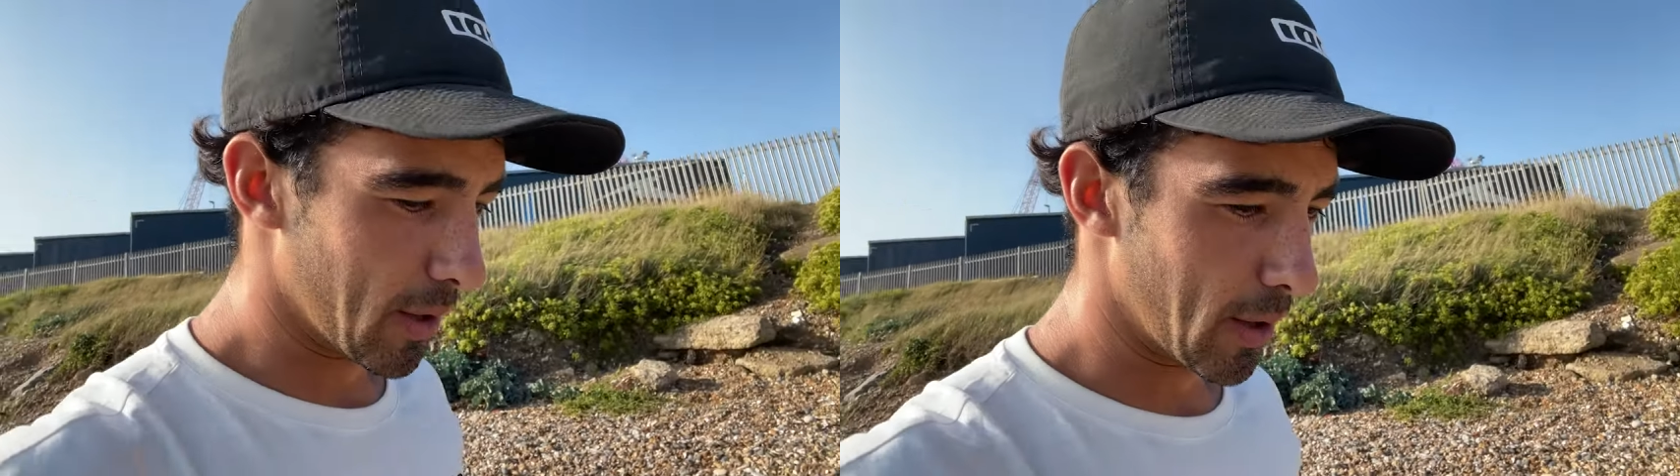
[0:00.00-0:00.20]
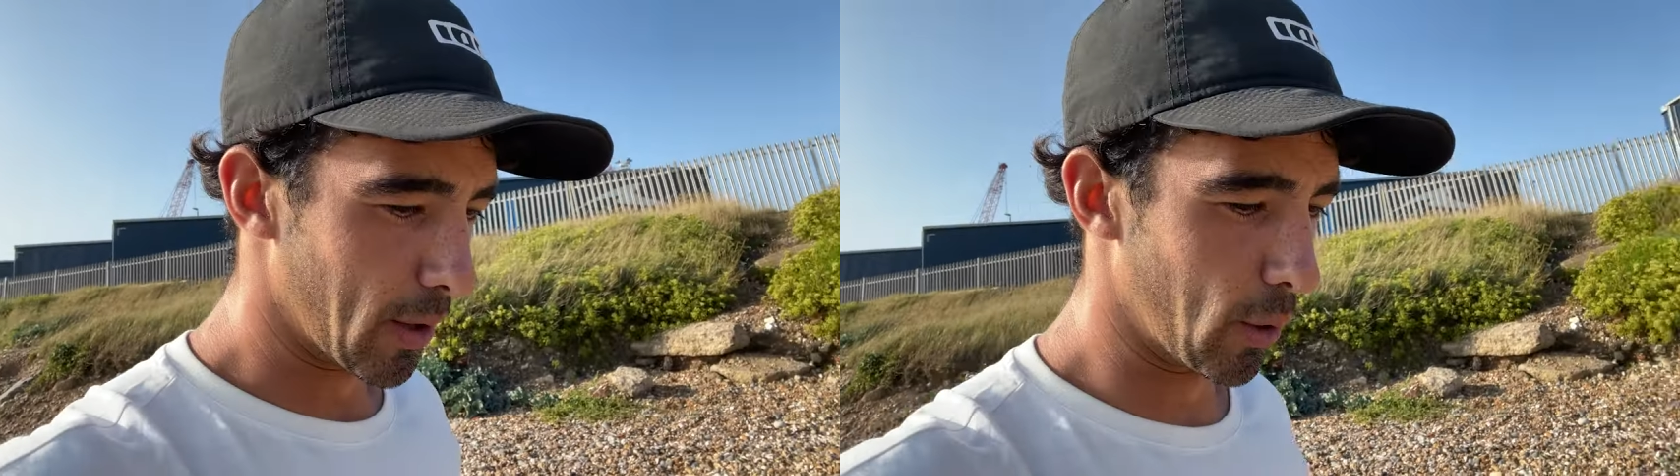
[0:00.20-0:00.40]

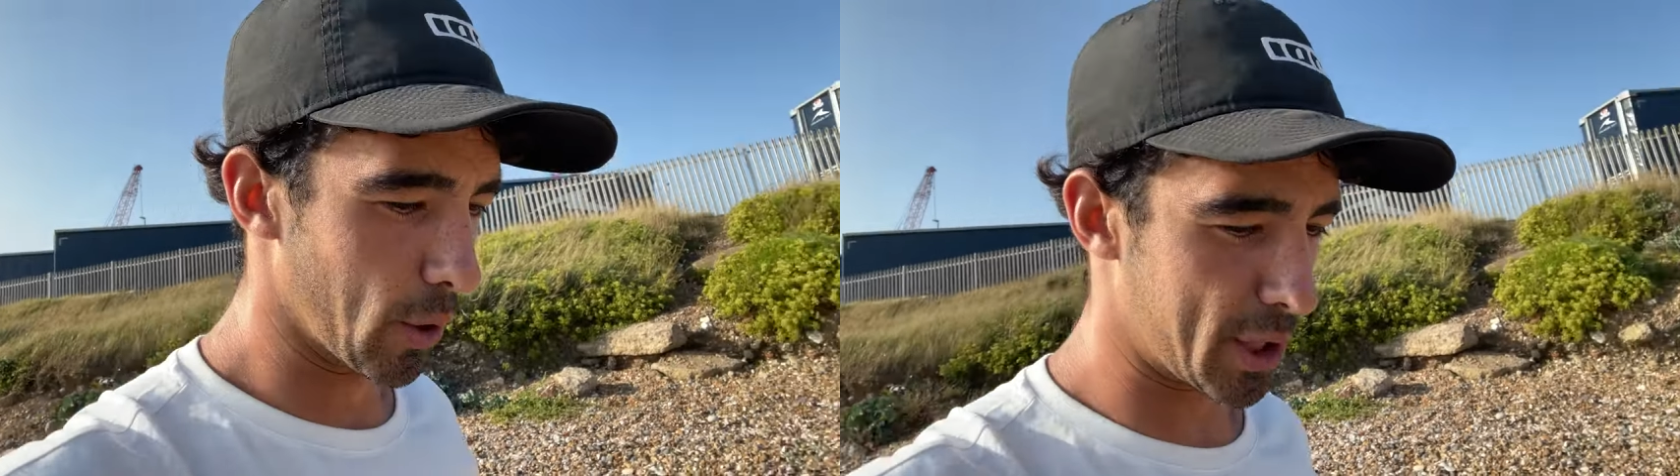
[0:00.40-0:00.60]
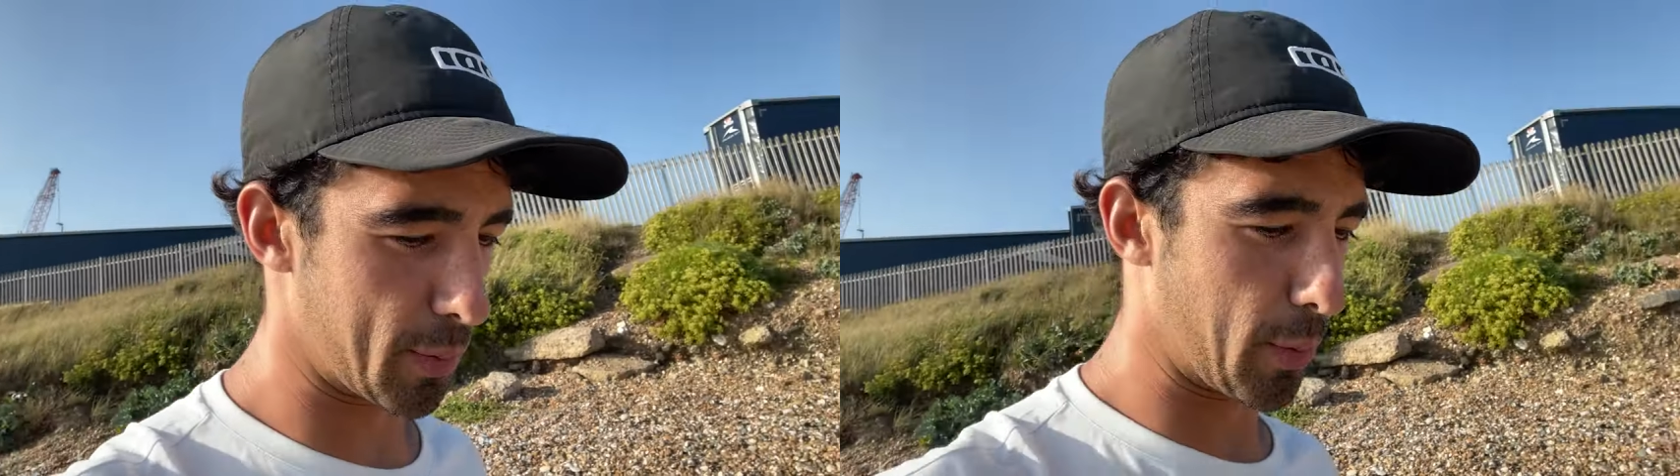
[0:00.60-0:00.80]
all
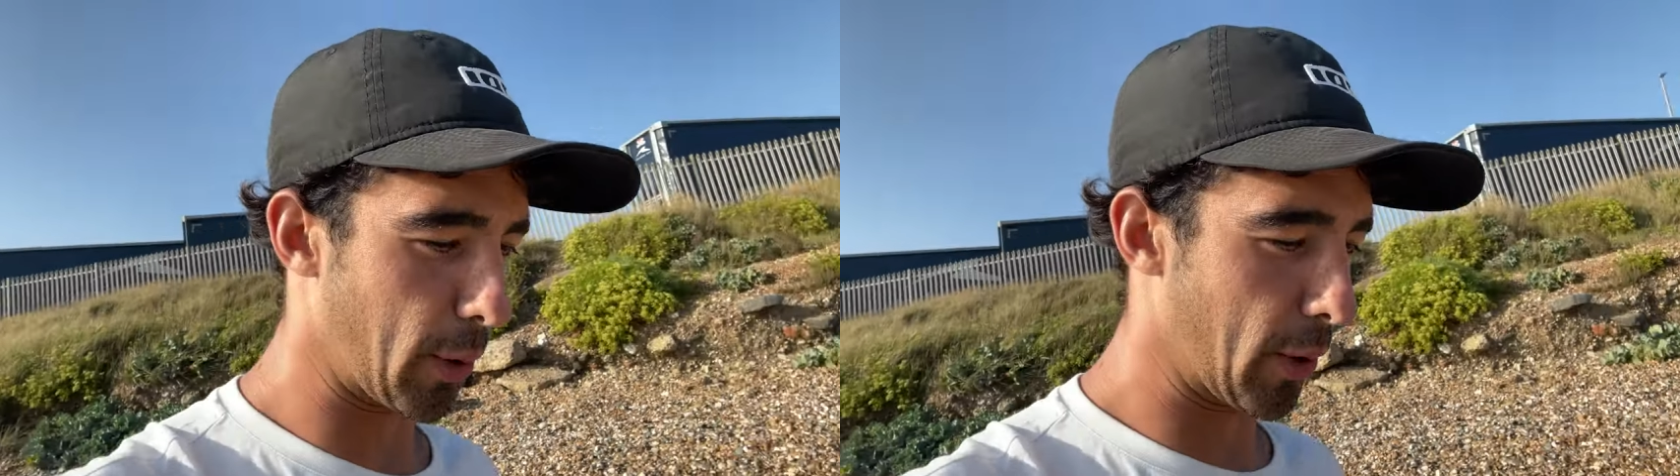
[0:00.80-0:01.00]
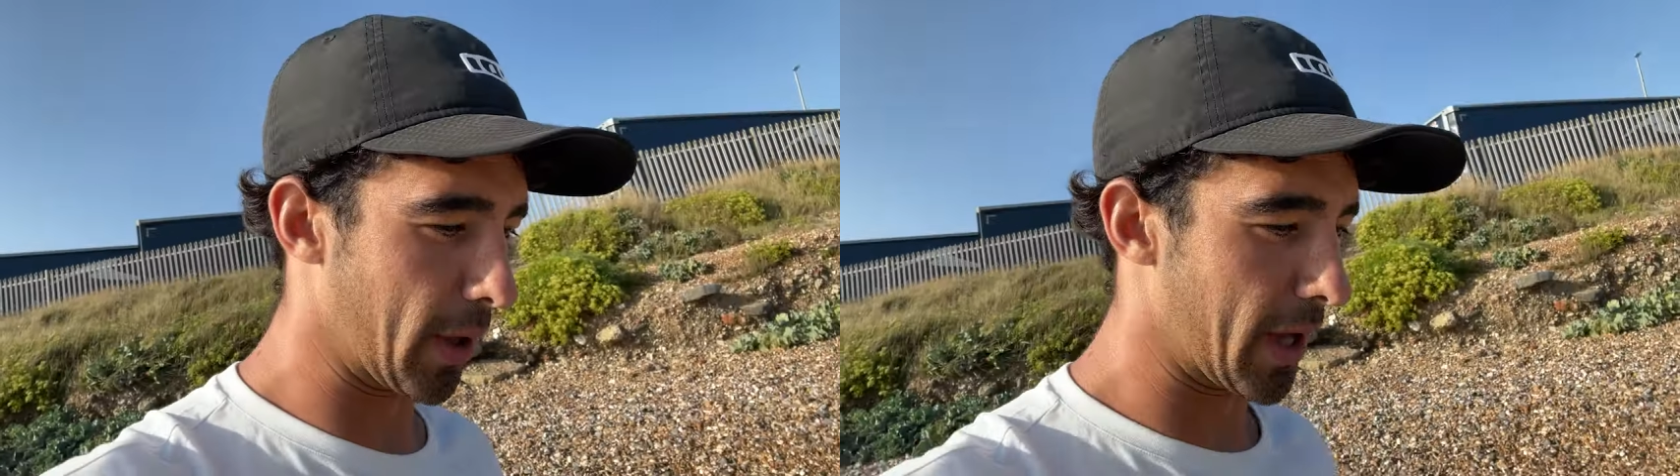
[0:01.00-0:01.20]
the
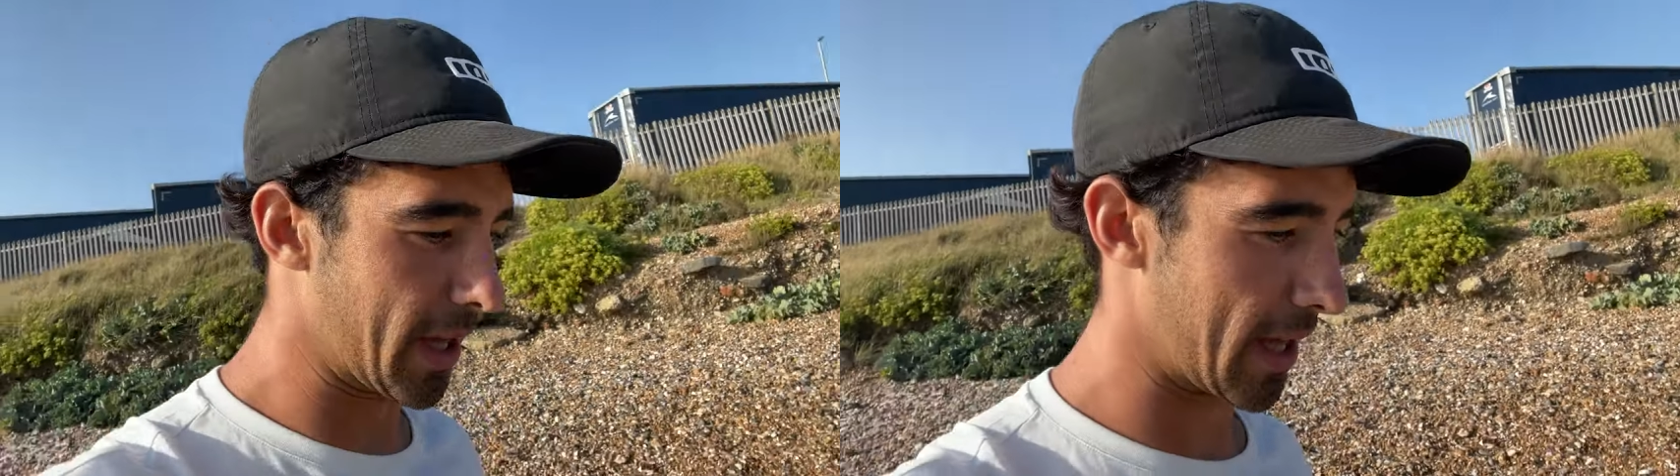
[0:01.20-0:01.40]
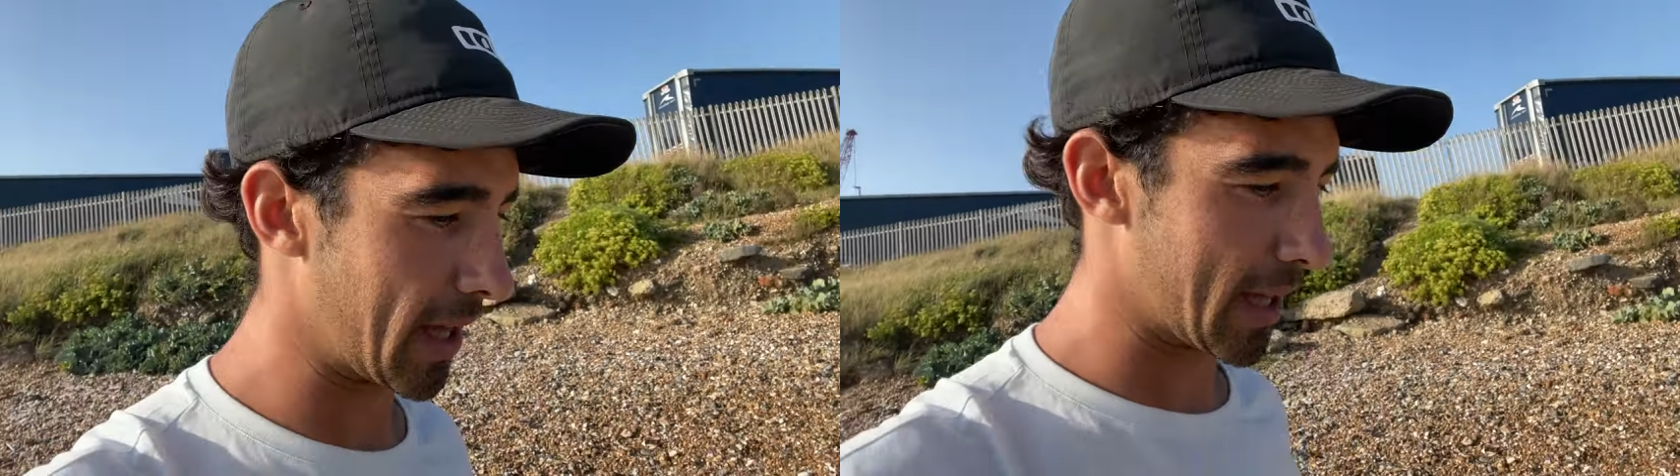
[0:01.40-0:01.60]
support
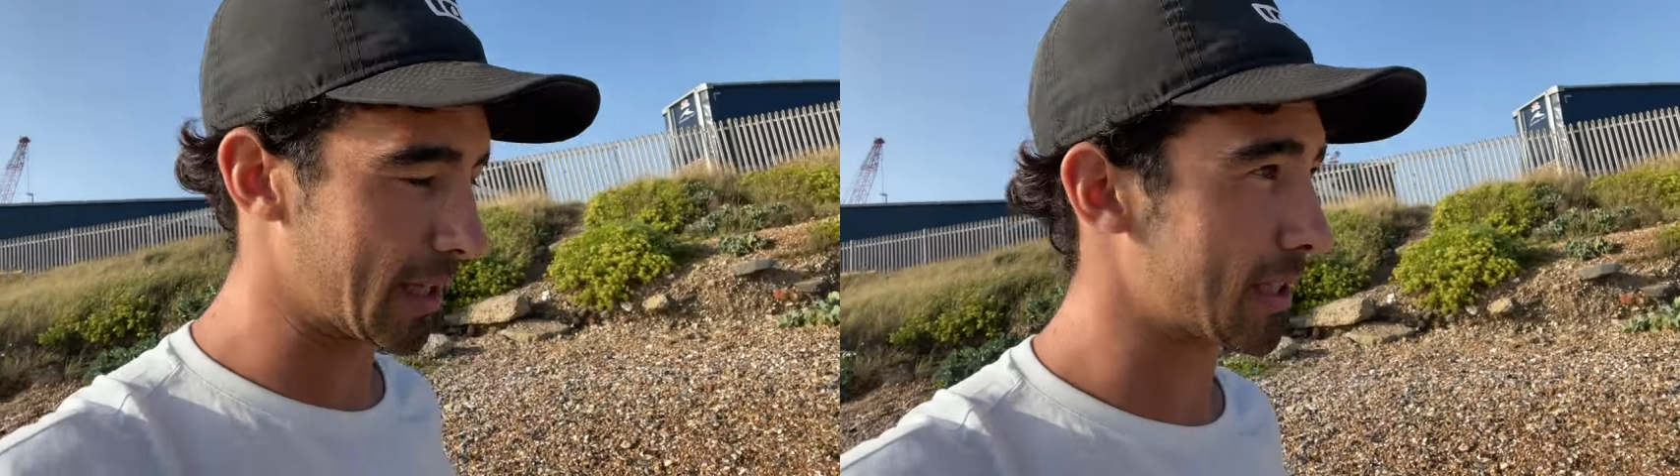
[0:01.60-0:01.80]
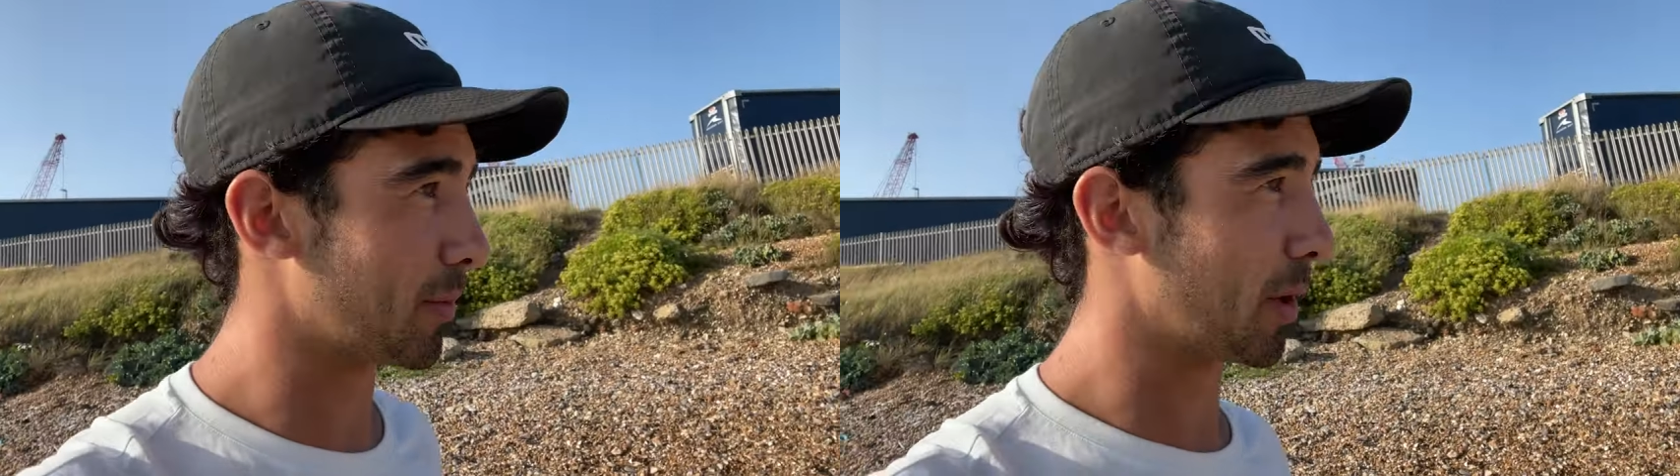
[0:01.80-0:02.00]
that's come